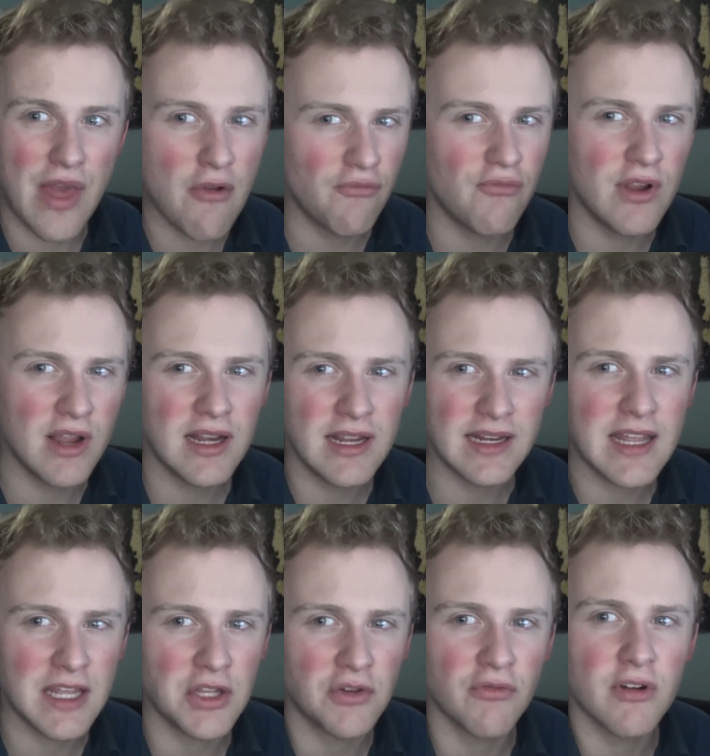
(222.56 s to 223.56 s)
they're really
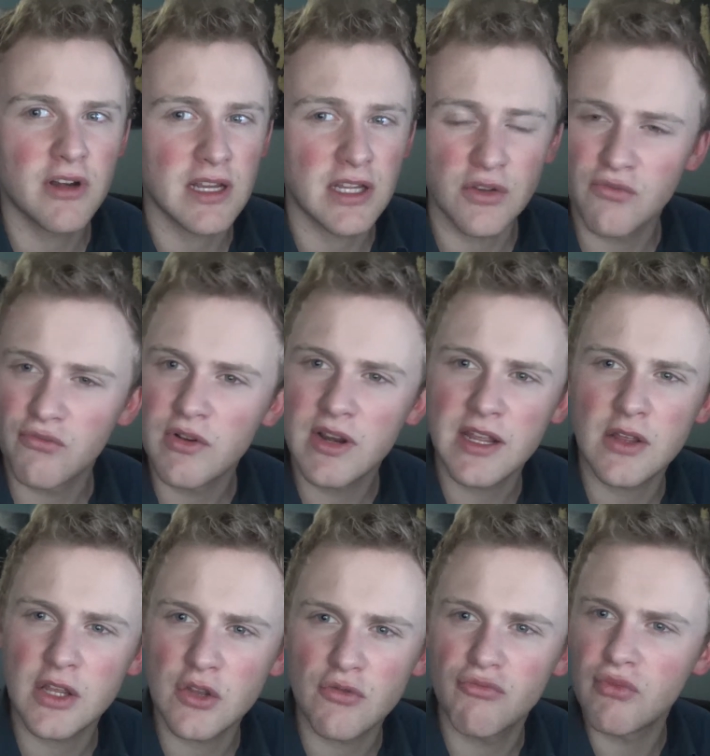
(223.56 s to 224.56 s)
nitty gritty. You really,
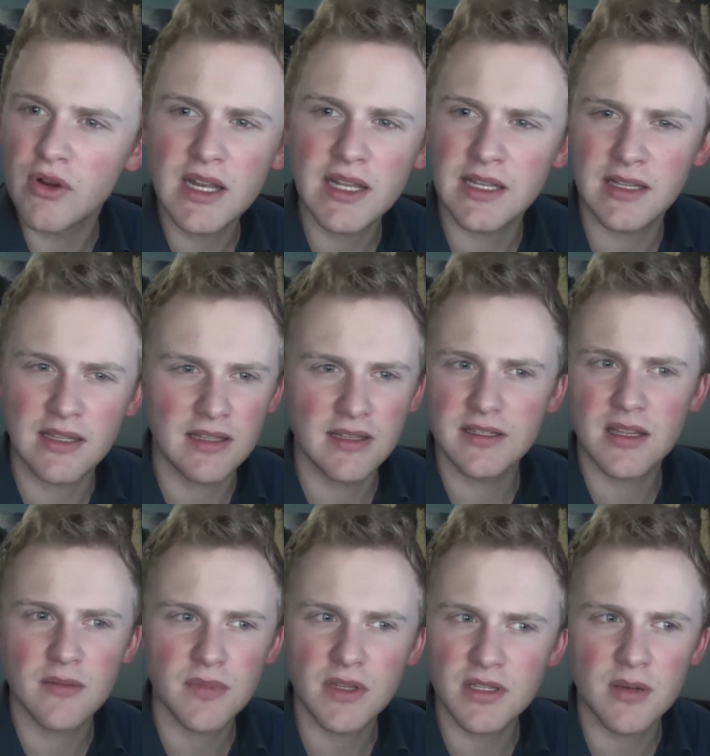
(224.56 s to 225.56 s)
you really,
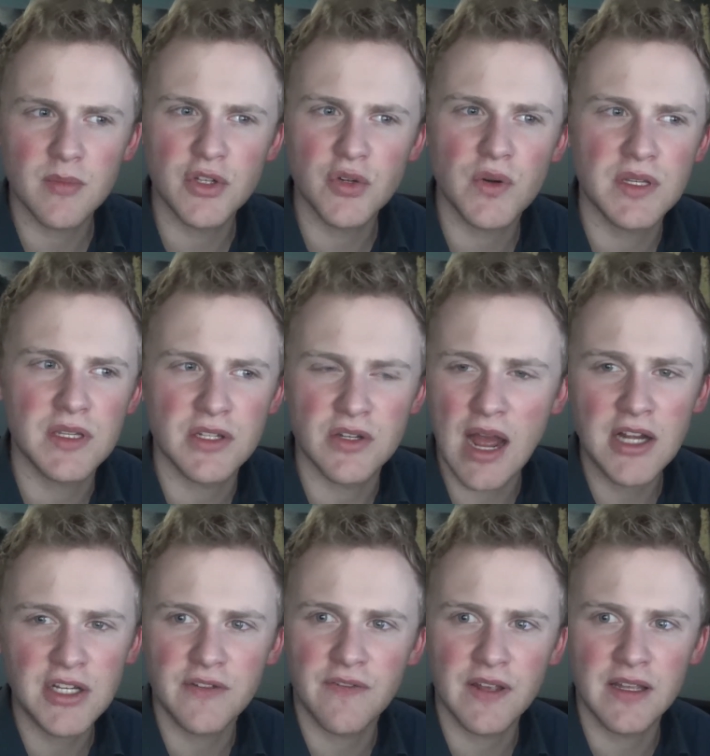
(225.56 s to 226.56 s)
sometimes some of the choices you're
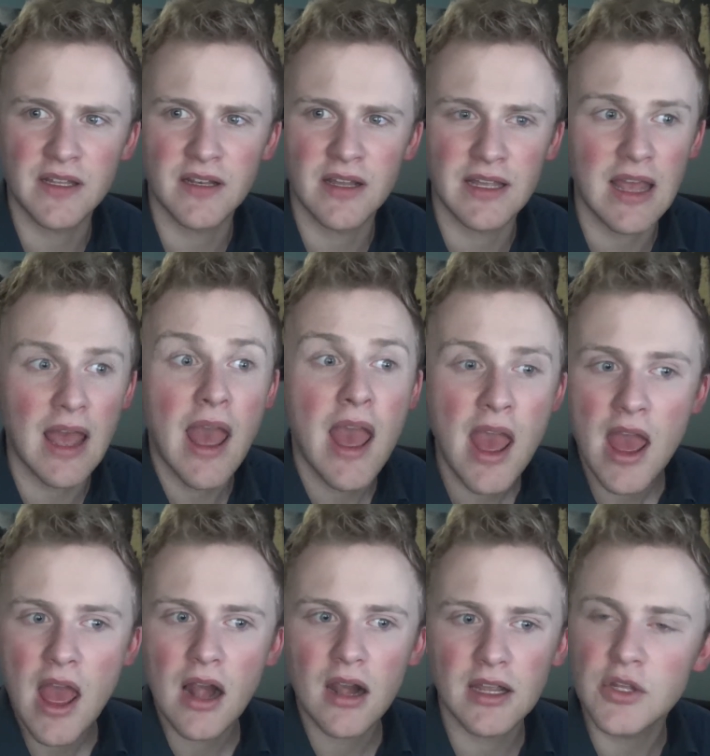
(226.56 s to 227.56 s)
actually thinking like,
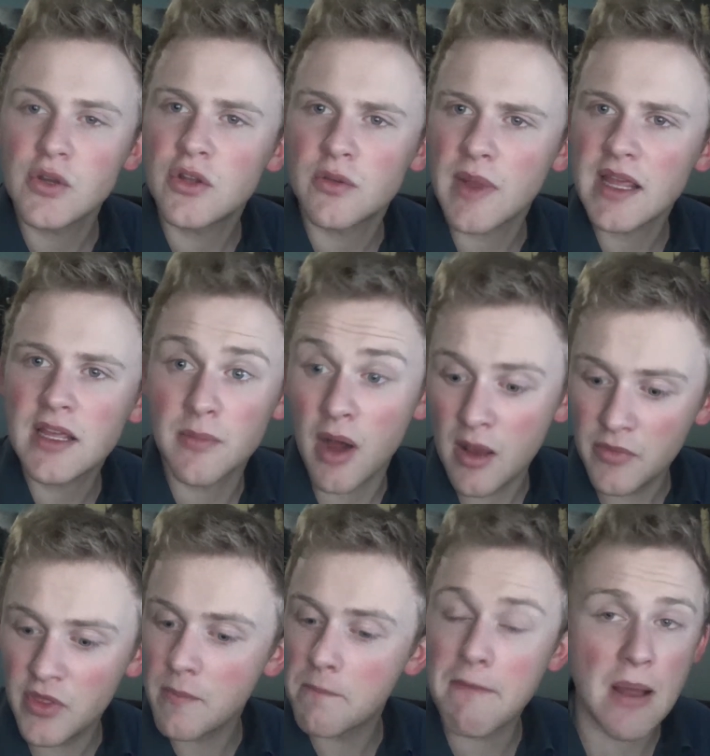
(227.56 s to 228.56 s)
like you can make them.
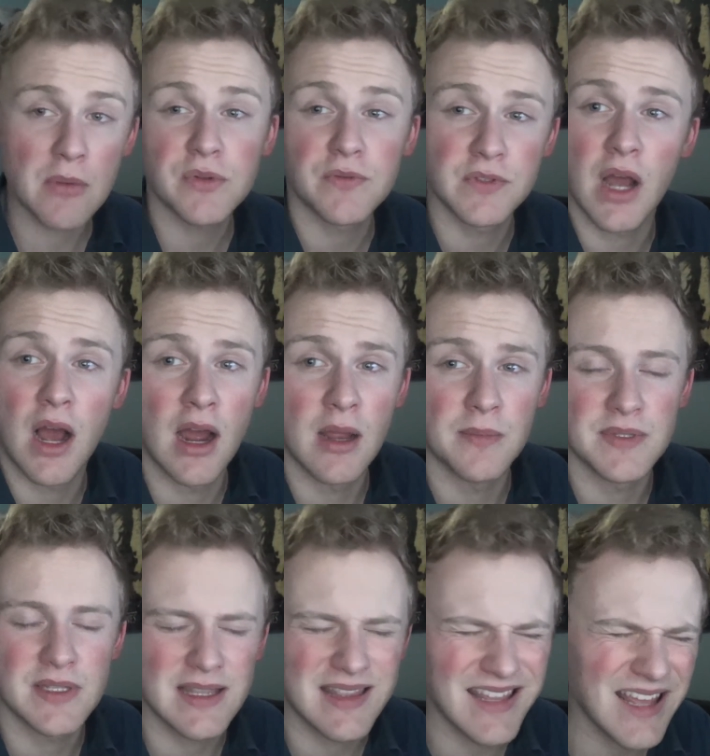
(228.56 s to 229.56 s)
Um, the amount of
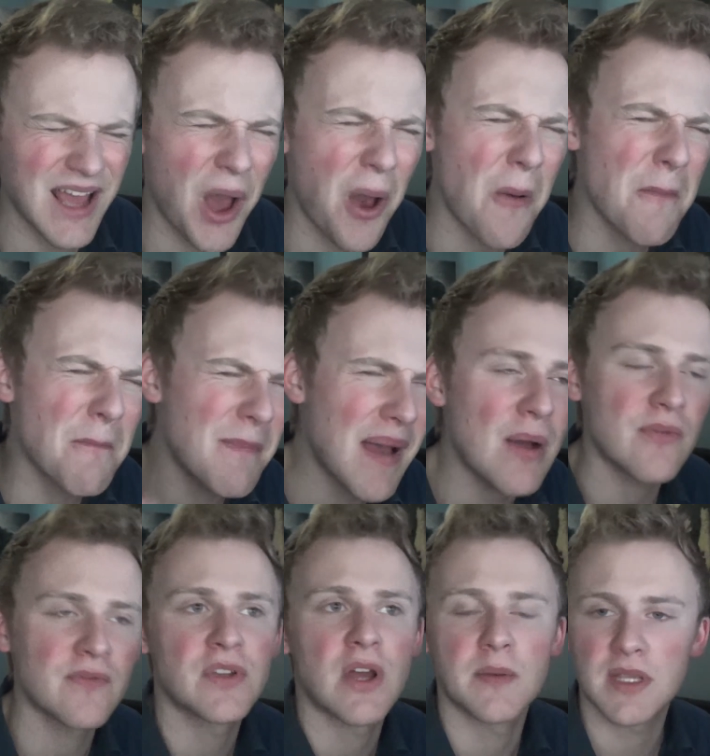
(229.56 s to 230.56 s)
times, the
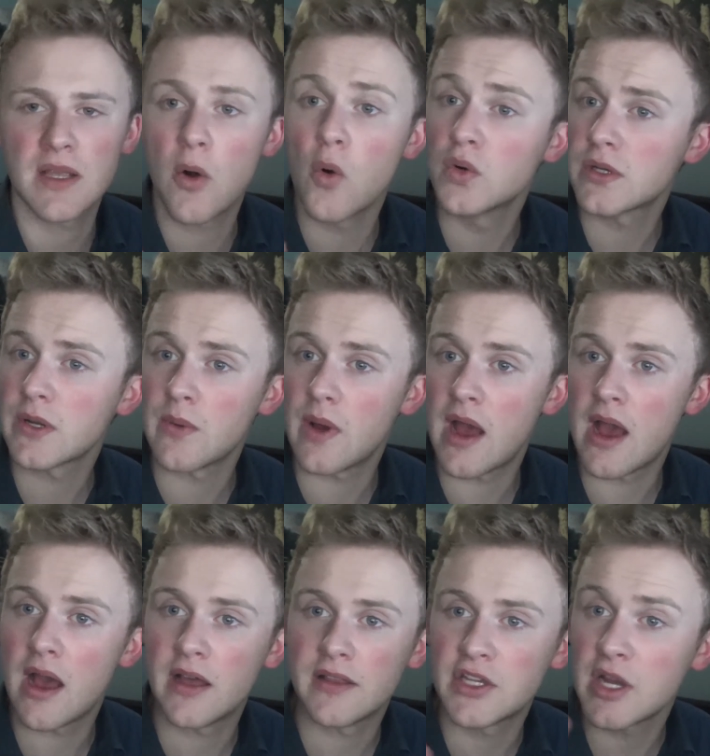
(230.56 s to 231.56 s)
amount of times. Also,
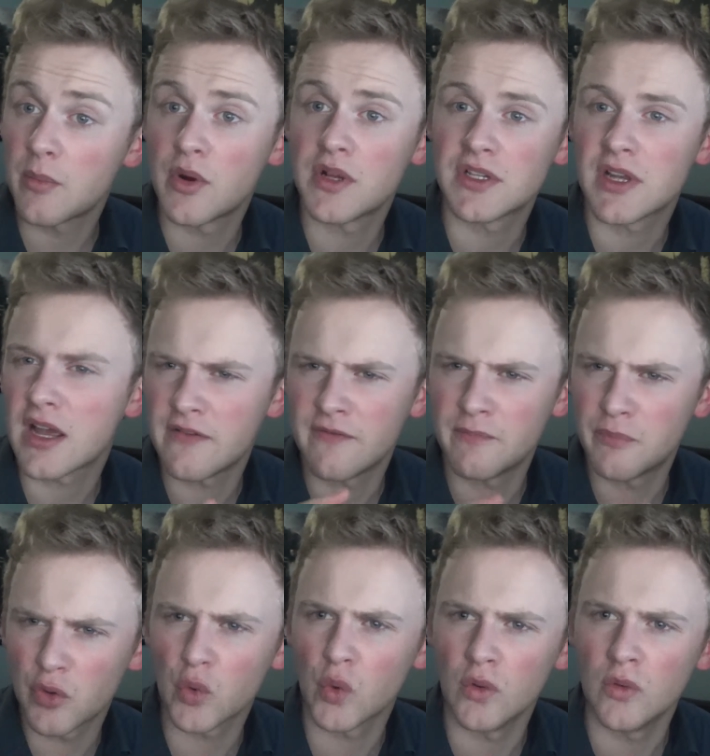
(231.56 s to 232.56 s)
uh, the checkpoints are kind
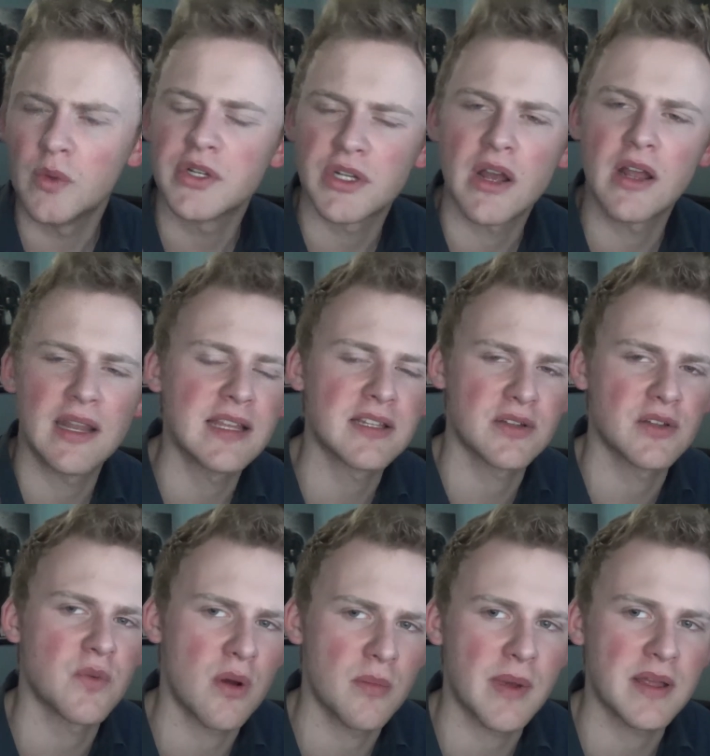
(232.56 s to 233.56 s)
of brutal, which links
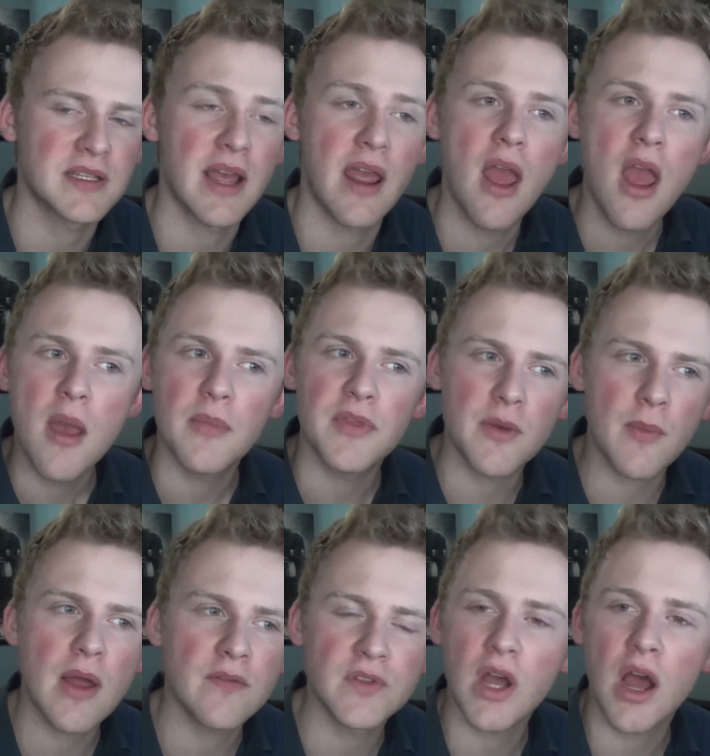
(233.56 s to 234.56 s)
onto what I'm about to say. But the
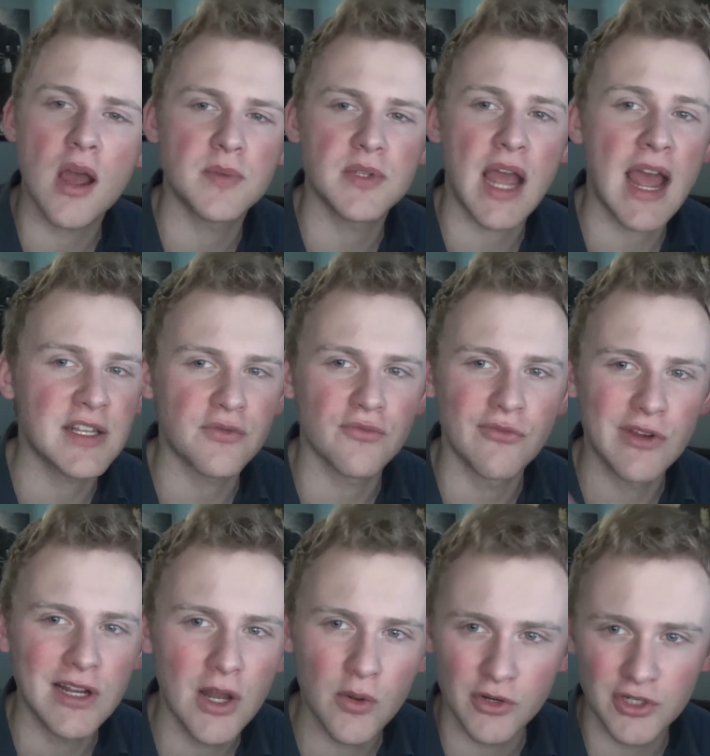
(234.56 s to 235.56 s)
amount of times I had to
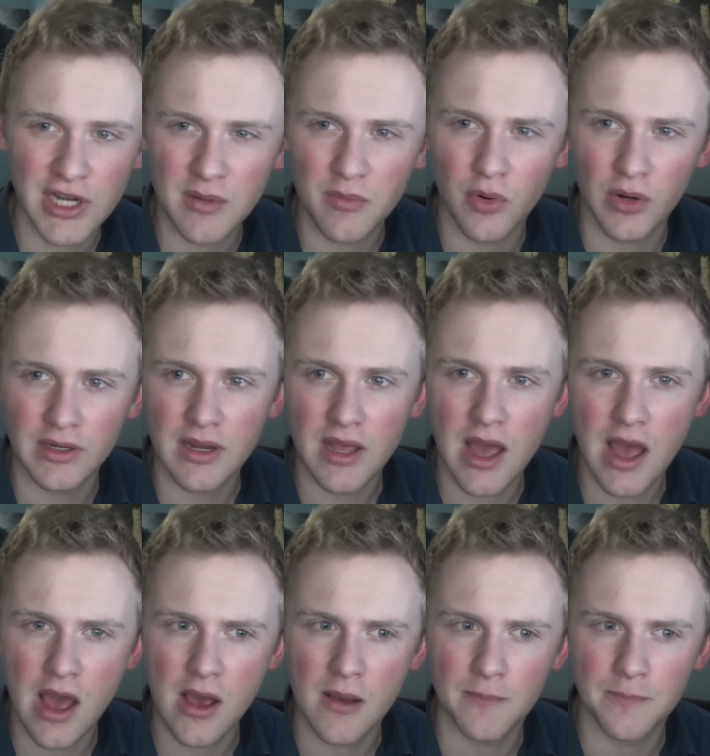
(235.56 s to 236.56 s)
reload a checkpoint
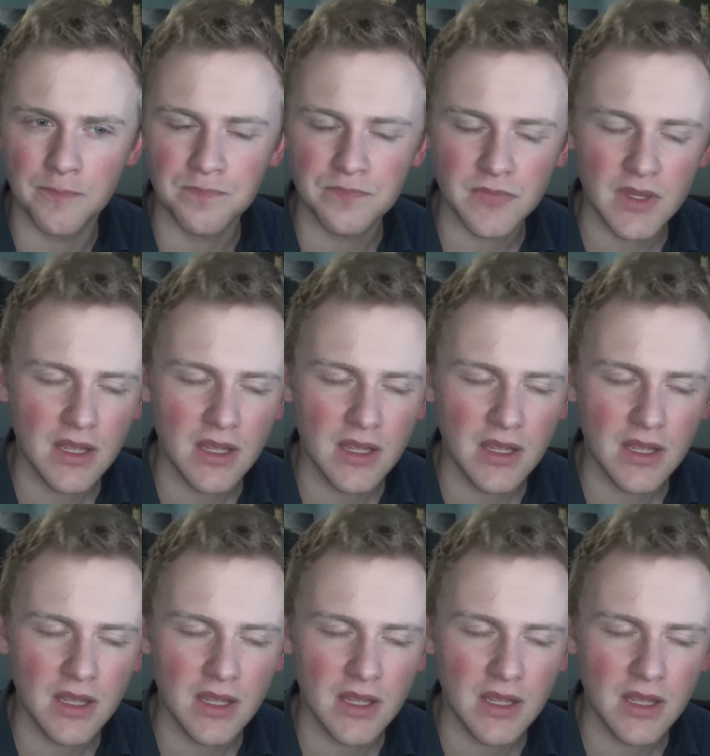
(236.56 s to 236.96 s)
um,